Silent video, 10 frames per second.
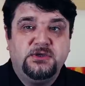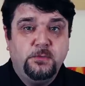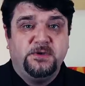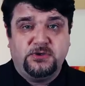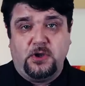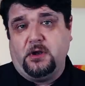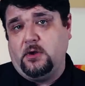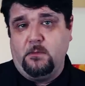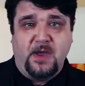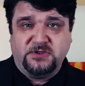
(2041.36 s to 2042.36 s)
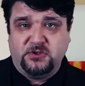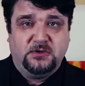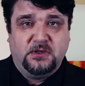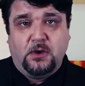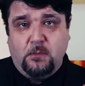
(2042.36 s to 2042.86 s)
Supersonic
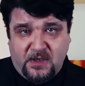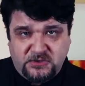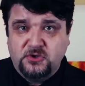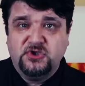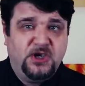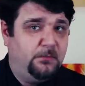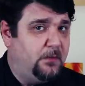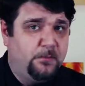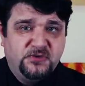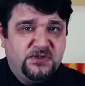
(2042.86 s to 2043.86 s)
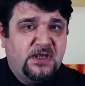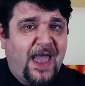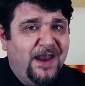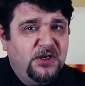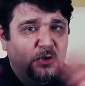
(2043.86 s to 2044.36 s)
combustion in the combustion chamber poses
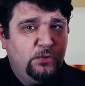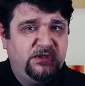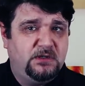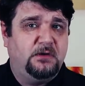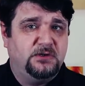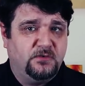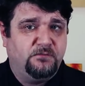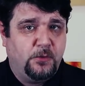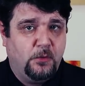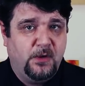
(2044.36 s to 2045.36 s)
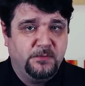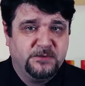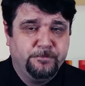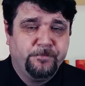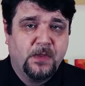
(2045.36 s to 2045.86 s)
a new series of
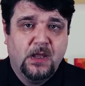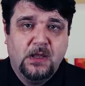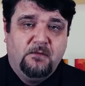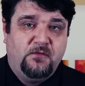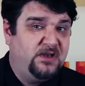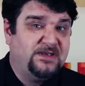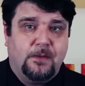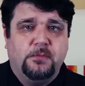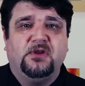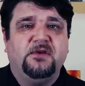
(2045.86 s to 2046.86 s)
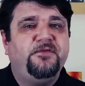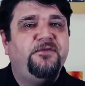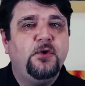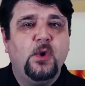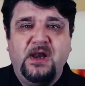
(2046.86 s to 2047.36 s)
problems. For example, the
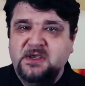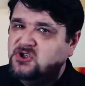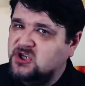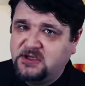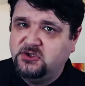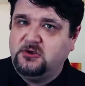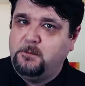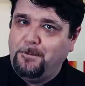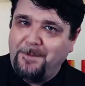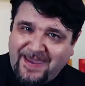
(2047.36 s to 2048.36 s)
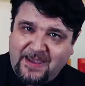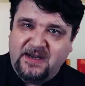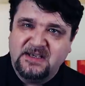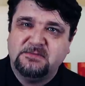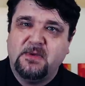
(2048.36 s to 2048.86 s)
fuel injection
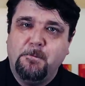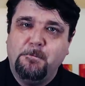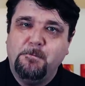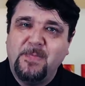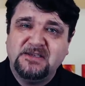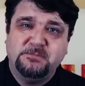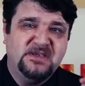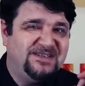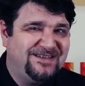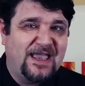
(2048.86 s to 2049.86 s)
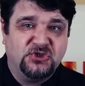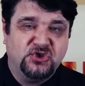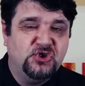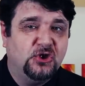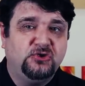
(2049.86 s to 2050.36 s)
mechanism must be
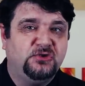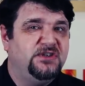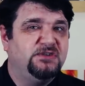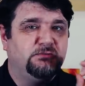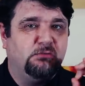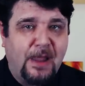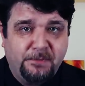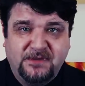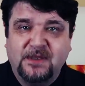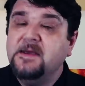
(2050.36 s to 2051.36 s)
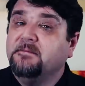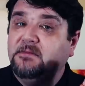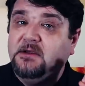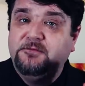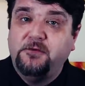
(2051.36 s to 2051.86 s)
such not to disrupt
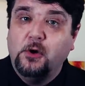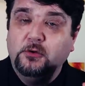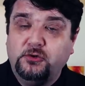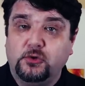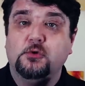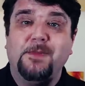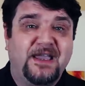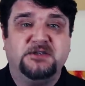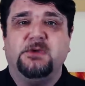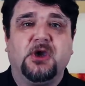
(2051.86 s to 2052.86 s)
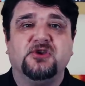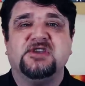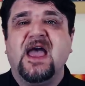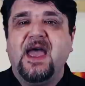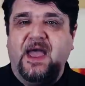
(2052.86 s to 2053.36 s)
the flow too much,
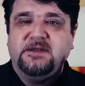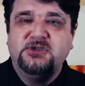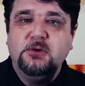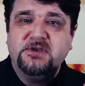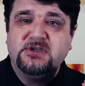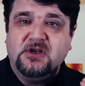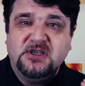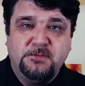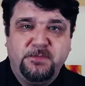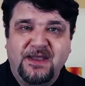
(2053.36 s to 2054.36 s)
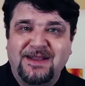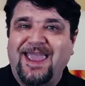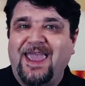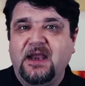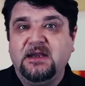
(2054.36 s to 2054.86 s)
because at supersonic
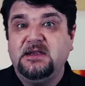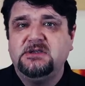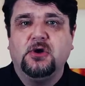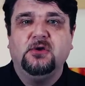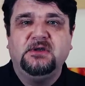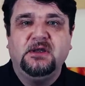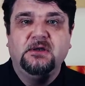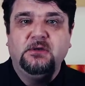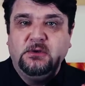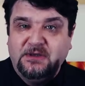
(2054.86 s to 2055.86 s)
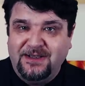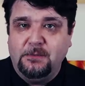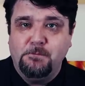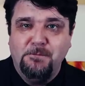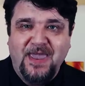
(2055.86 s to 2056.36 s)
speed any
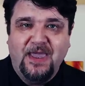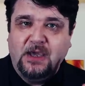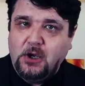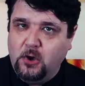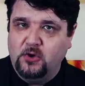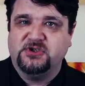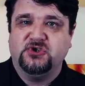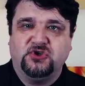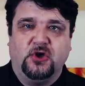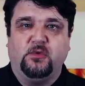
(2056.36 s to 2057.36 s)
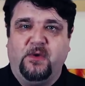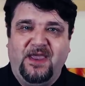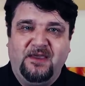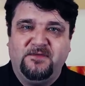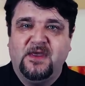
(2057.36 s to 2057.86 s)
discontinuity may cause a shock
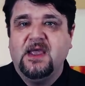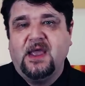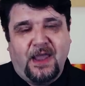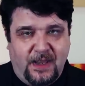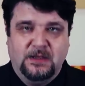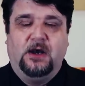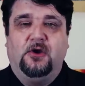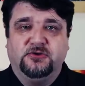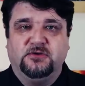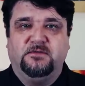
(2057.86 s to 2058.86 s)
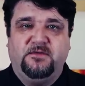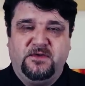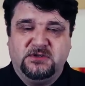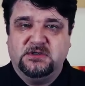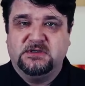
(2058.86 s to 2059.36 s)
wave and a loss of
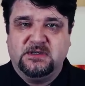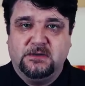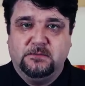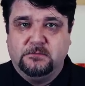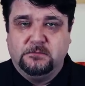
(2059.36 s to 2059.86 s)
efficiency.